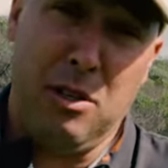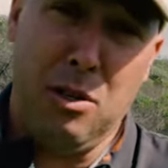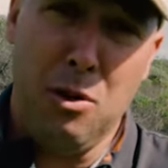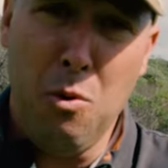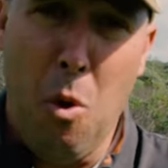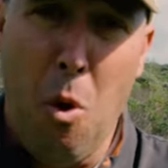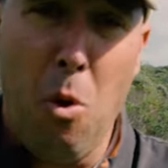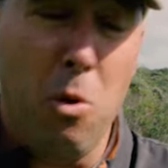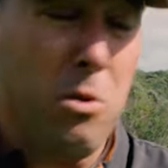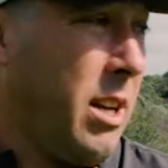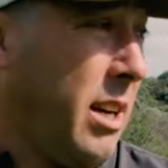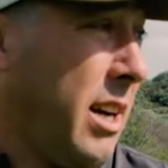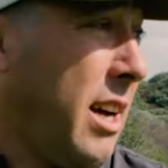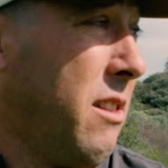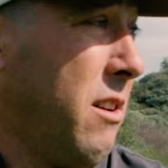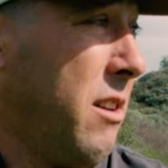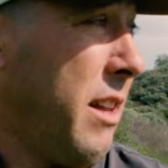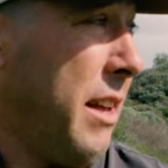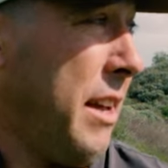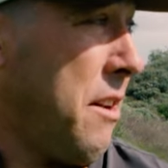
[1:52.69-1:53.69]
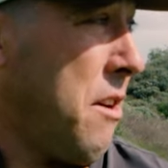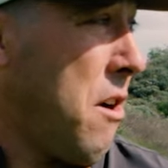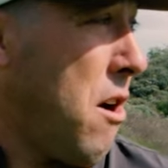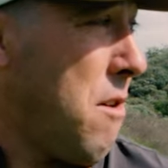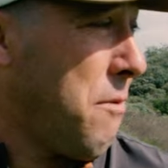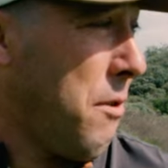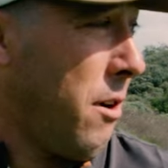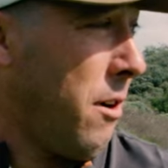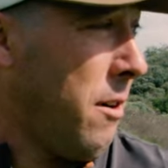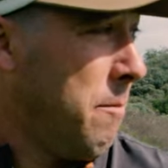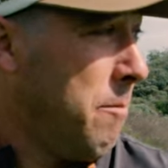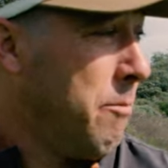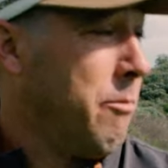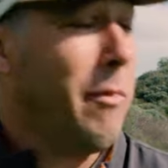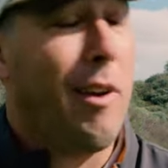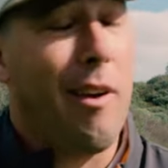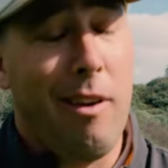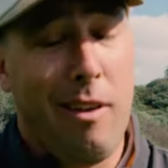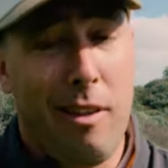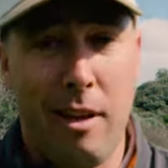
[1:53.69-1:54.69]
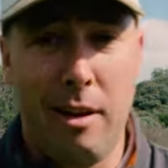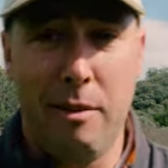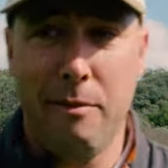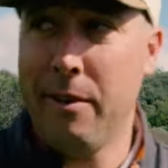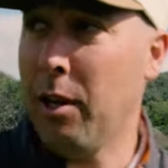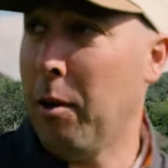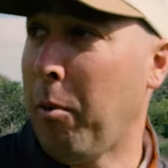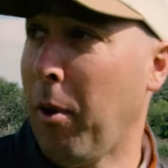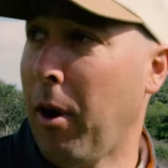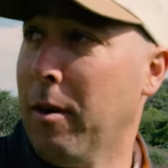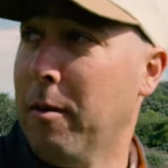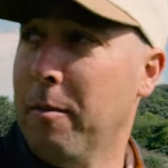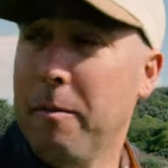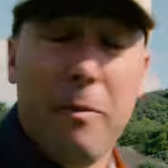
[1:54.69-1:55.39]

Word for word: Two holes, like I looked like a golfer. Then it fell apart.